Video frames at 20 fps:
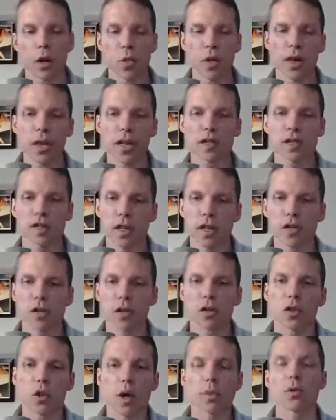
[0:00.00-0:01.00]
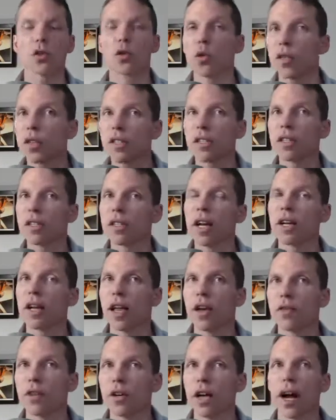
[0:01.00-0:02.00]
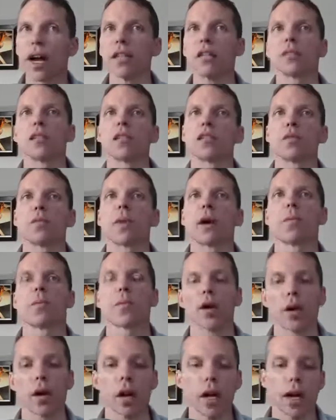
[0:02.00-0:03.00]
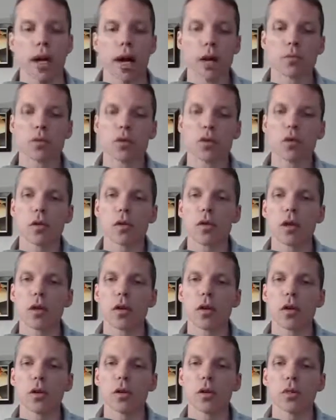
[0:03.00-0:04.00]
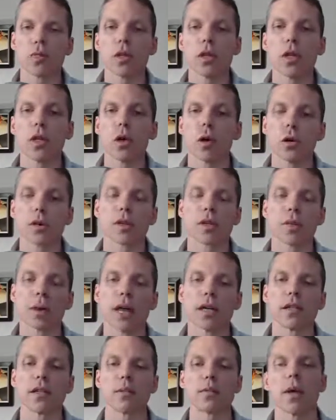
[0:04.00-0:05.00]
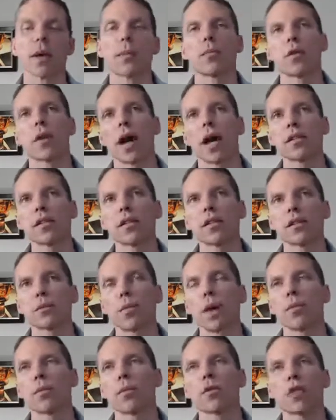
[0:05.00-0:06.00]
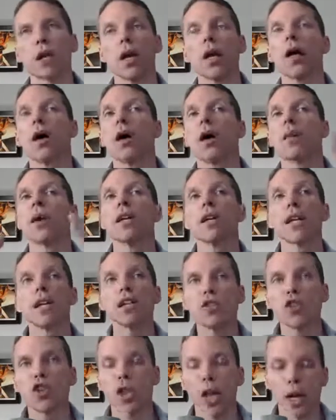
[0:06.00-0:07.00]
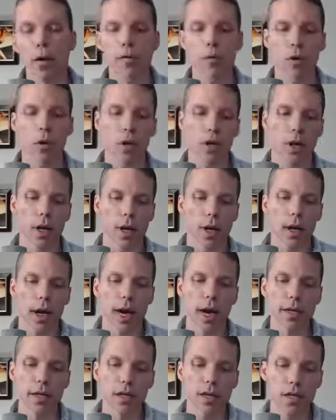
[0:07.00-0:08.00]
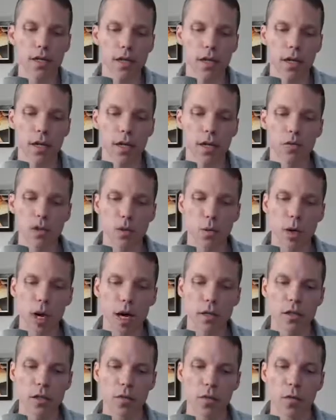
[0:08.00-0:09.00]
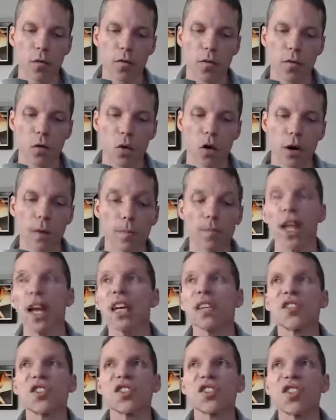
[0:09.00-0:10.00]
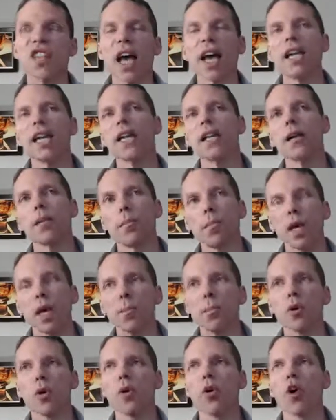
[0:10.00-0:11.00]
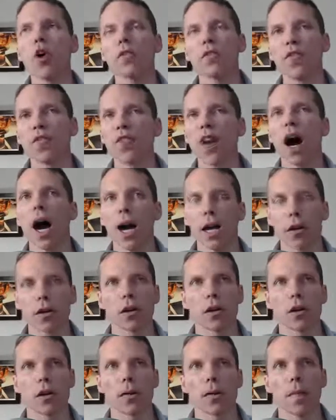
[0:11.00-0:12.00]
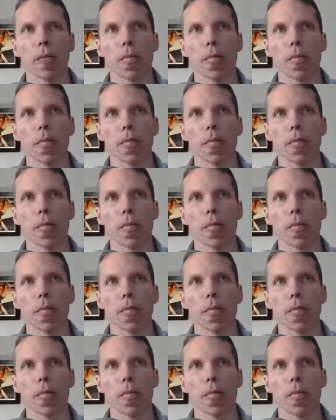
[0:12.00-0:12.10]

we get censored. So I'm sure this is not every ISIS member. I'm sure there are some really wholesome ISIS members. But in general, ISIS is responsible for setting people on fire,